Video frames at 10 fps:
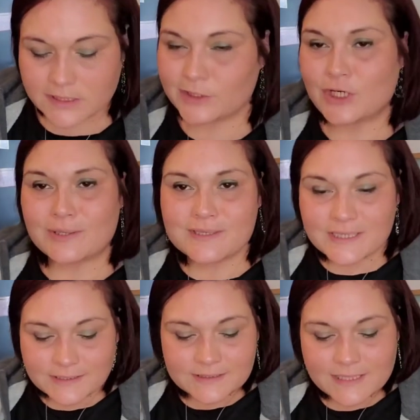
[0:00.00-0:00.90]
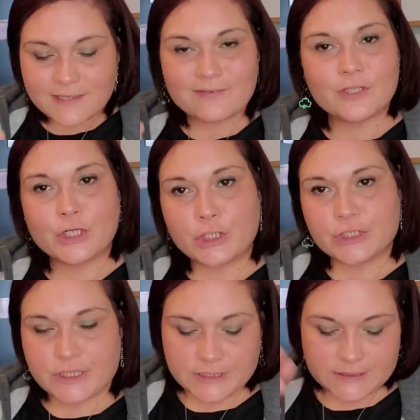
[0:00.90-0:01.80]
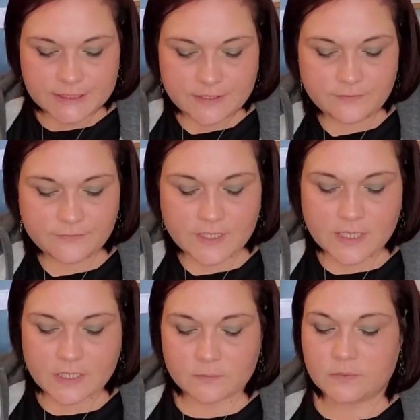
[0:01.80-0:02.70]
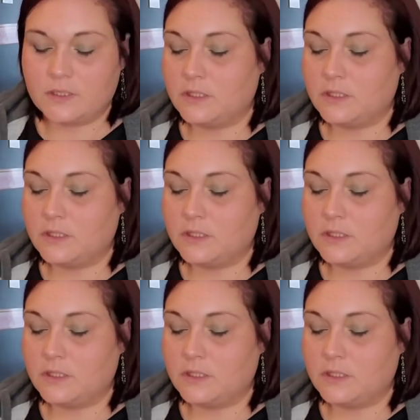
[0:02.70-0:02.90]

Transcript: gardening stuff. Gardening stuff. Um,